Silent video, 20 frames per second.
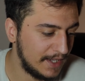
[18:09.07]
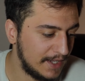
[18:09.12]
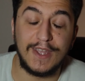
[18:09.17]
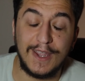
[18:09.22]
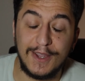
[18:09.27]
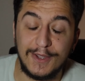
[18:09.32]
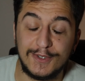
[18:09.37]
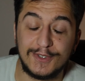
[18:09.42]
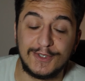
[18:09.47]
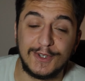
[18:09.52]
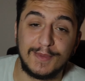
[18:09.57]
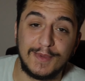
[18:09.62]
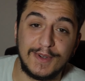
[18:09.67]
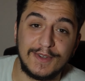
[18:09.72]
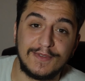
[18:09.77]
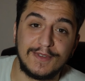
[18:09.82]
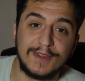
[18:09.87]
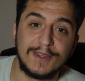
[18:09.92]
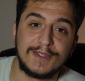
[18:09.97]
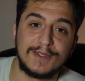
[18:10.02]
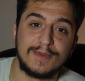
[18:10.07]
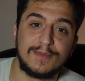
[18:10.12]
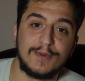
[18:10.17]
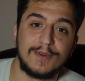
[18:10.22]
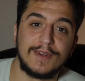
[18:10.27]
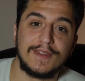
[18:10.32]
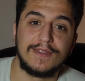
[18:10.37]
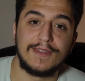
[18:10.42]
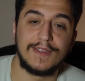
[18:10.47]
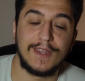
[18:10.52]
Thank you so much for the
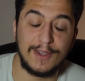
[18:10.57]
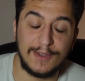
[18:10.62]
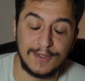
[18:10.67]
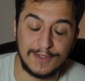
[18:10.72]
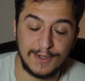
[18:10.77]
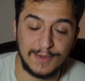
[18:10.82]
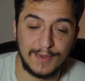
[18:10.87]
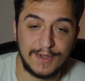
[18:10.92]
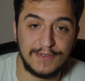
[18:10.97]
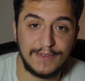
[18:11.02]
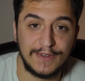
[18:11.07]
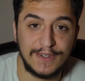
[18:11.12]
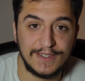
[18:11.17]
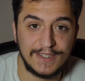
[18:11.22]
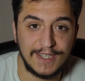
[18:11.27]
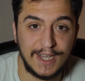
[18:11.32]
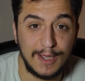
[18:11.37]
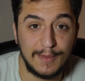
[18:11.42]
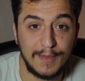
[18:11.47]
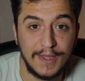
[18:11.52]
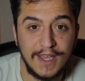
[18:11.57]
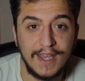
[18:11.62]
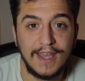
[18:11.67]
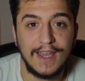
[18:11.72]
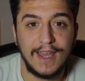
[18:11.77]
support. Thank you so much for your time.